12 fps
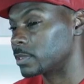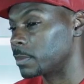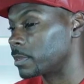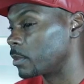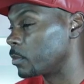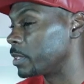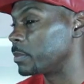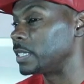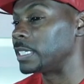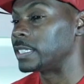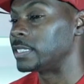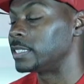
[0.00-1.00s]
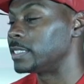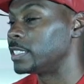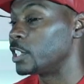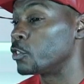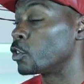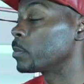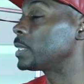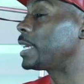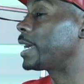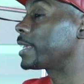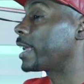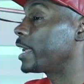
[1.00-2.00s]
was up there with me. And normally
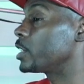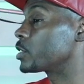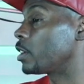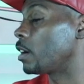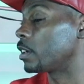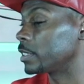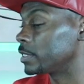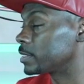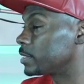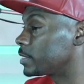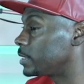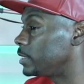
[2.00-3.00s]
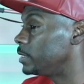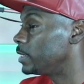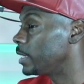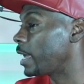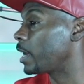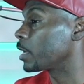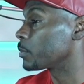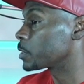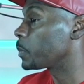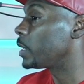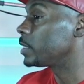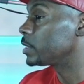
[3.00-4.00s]
I gauge the audience and see how they
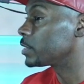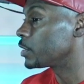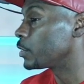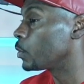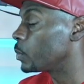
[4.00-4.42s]
responding to know